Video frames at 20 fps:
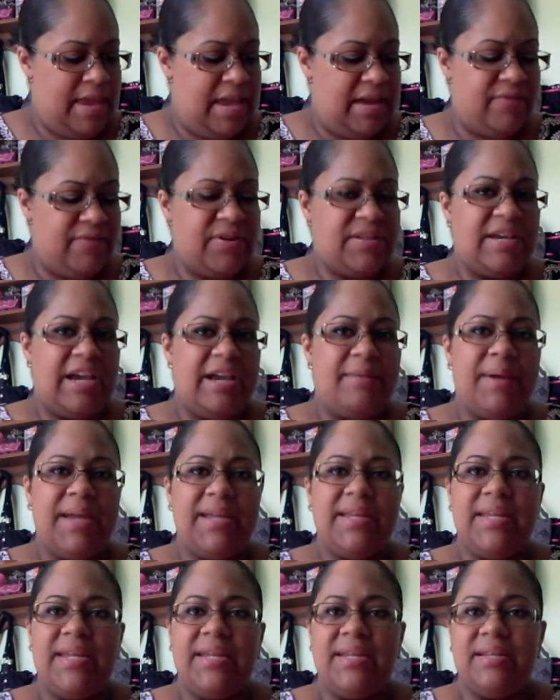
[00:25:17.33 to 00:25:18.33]
every time I
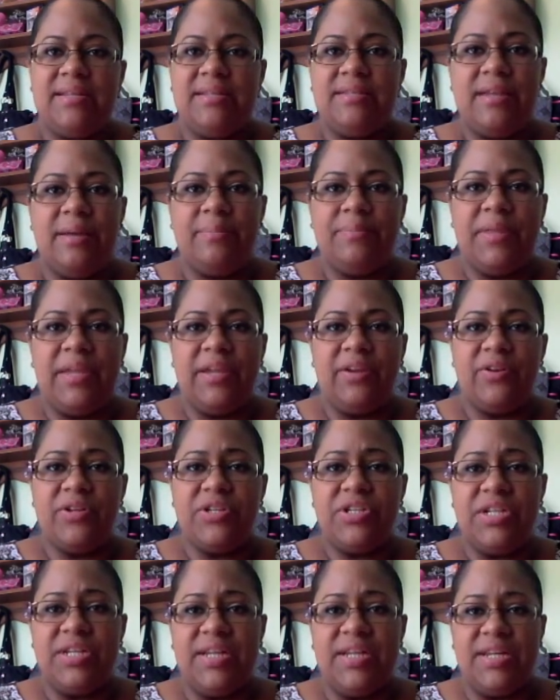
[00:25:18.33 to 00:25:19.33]
needed something, or
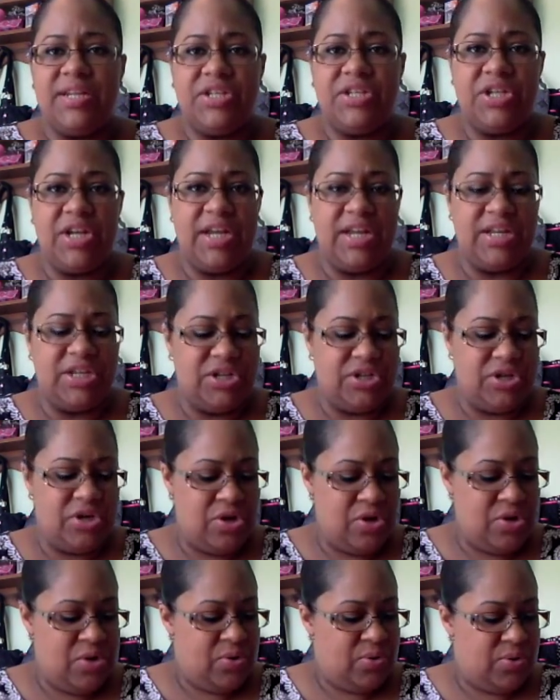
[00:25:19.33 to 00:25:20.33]
she needed changed,
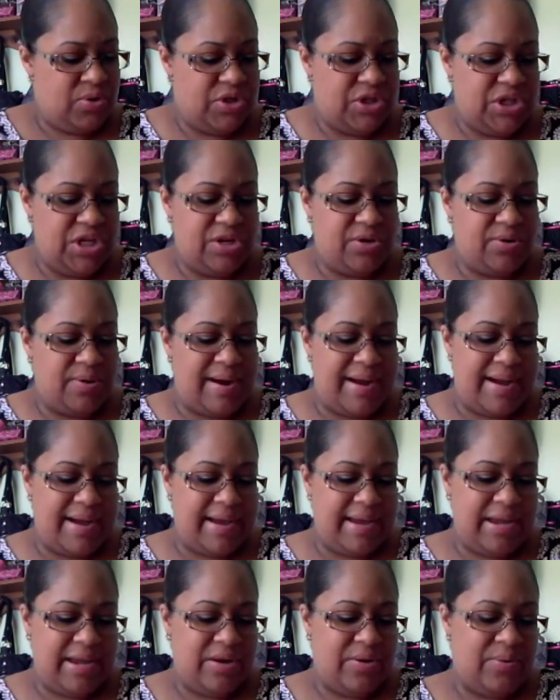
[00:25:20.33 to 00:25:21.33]
or she
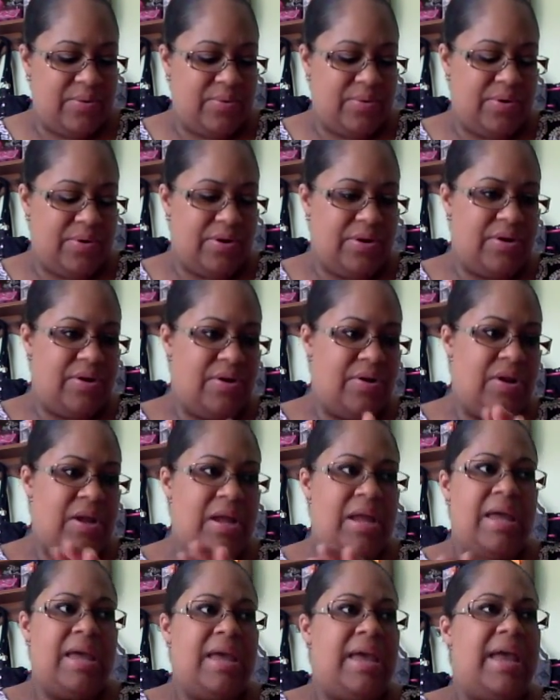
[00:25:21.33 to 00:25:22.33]
cried, or
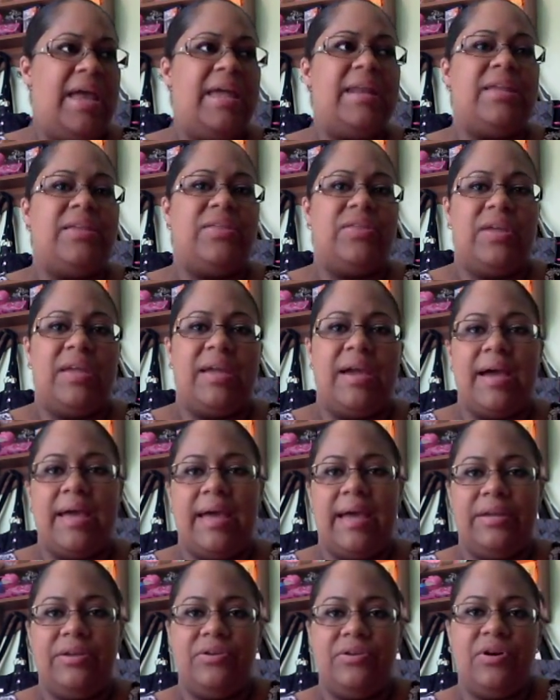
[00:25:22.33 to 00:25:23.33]
anything, I
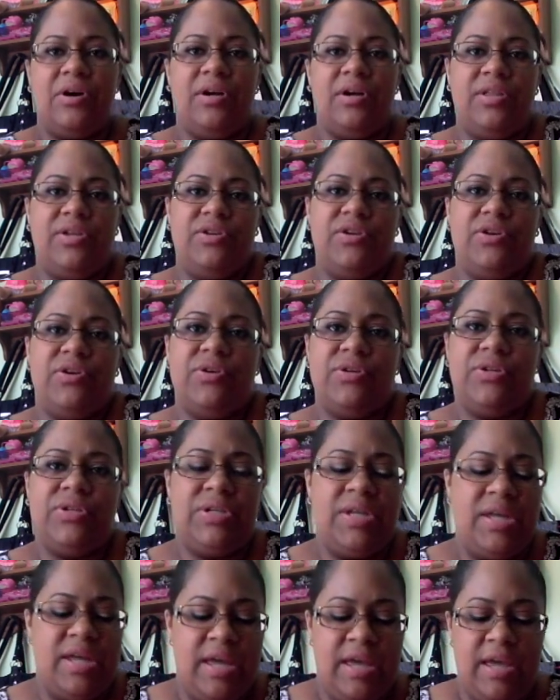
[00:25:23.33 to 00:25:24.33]
had to call a
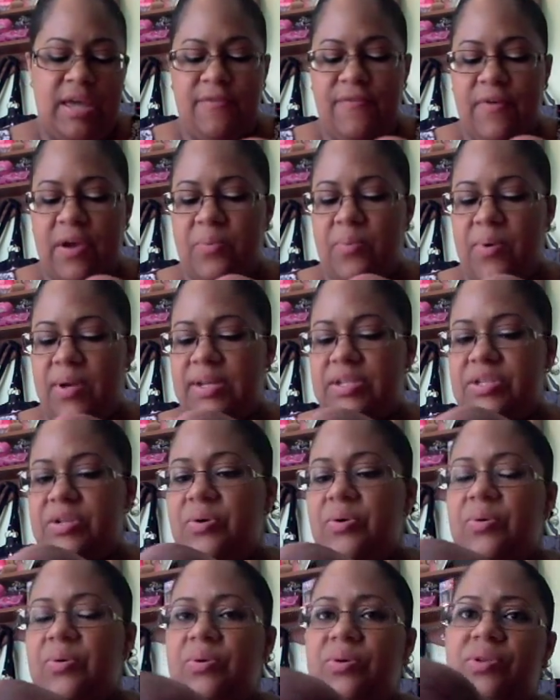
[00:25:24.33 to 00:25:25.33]
nurse. If I wanted to
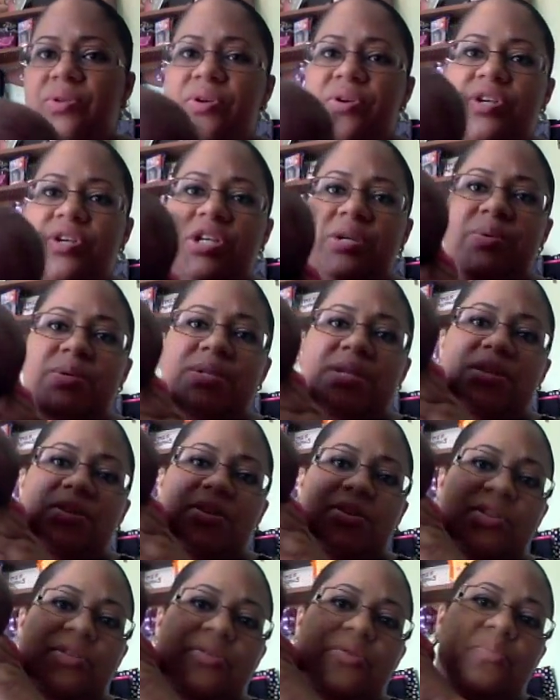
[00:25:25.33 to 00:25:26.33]
hold her, she was in
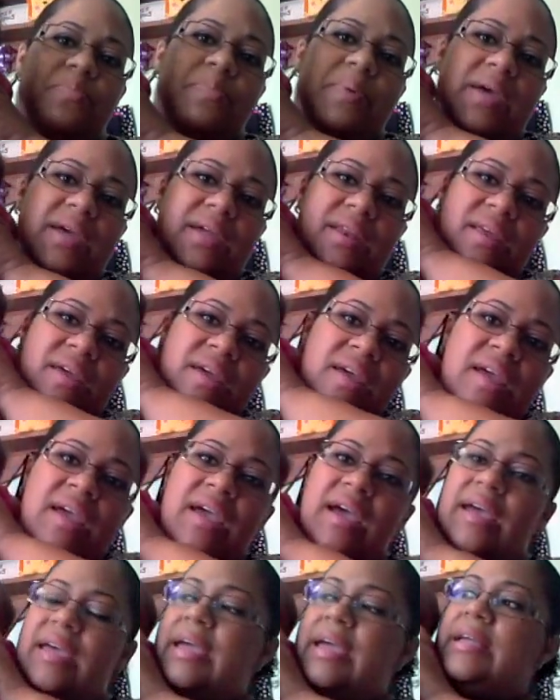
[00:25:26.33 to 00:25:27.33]
her little bed,
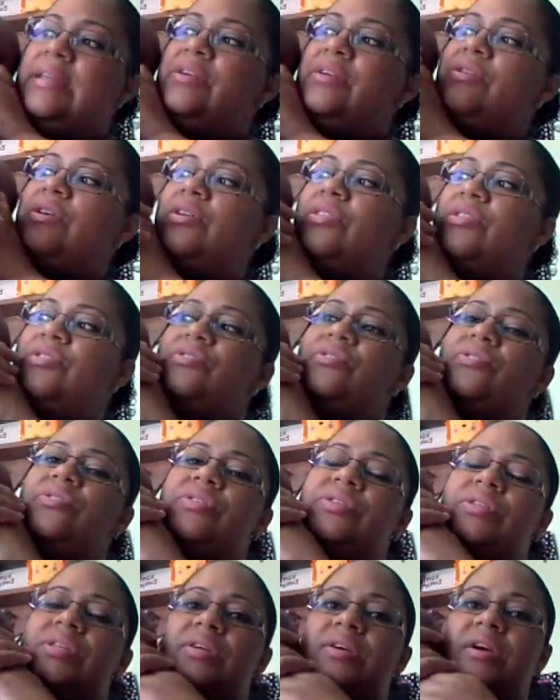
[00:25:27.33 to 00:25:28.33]
I had to call the
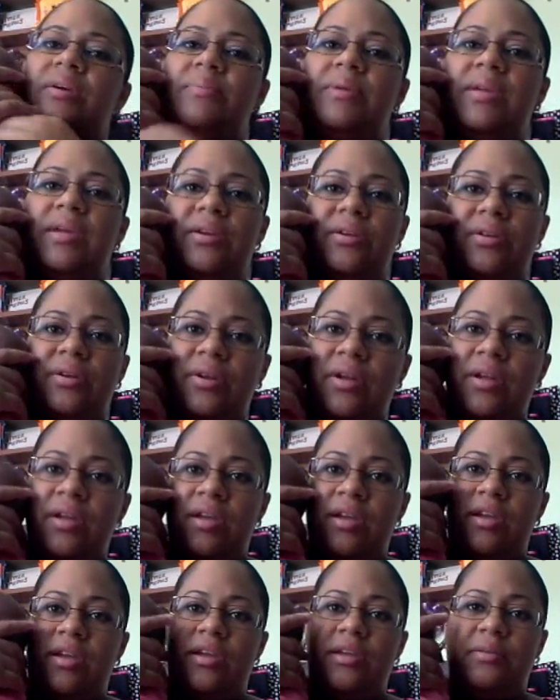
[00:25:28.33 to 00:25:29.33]
nurse to come get her
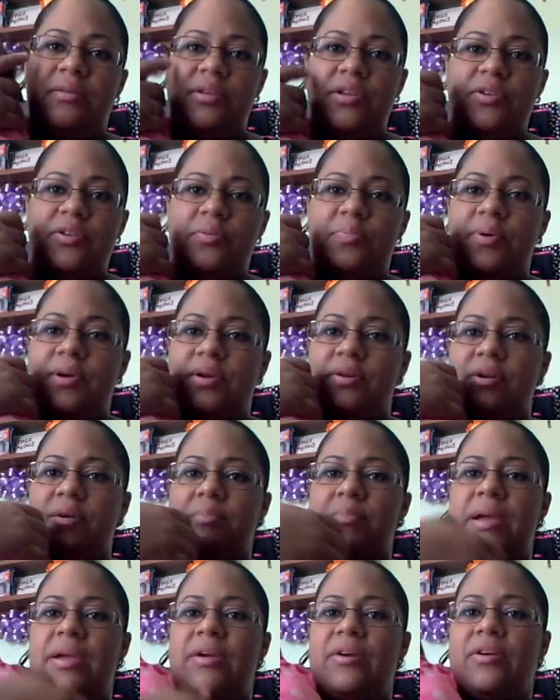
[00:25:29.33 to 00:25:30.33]
and, you know, put her
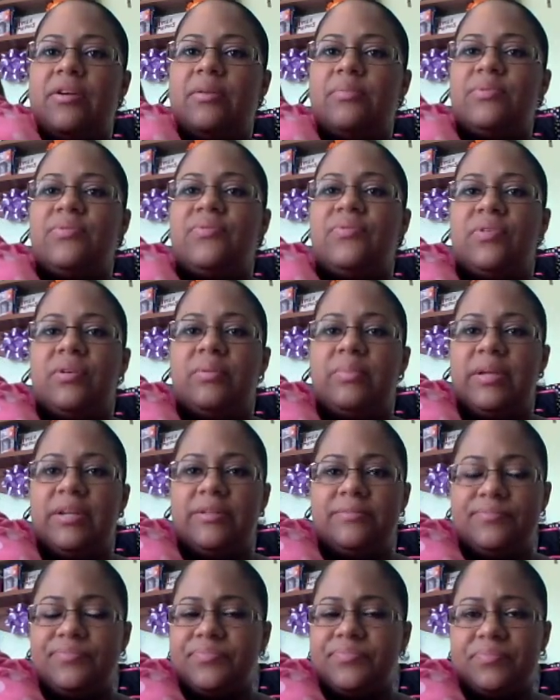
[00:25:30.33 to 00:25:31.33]
in my arms for me
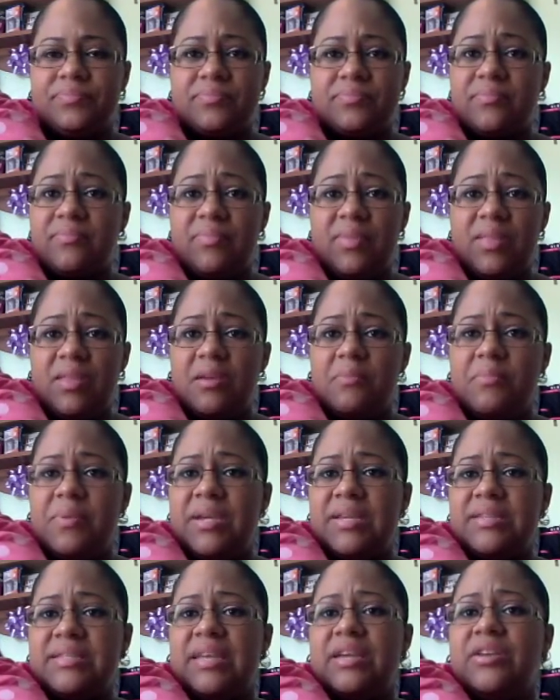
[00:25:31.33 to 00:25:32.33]

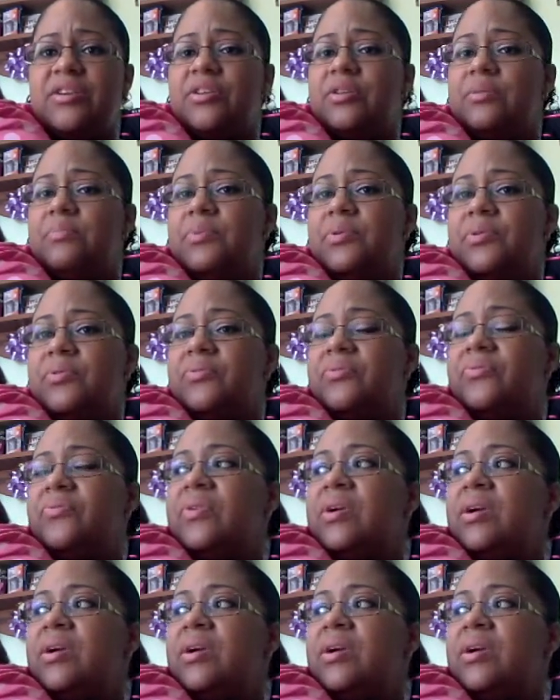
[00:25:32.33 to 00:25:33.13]
because I couldn't move.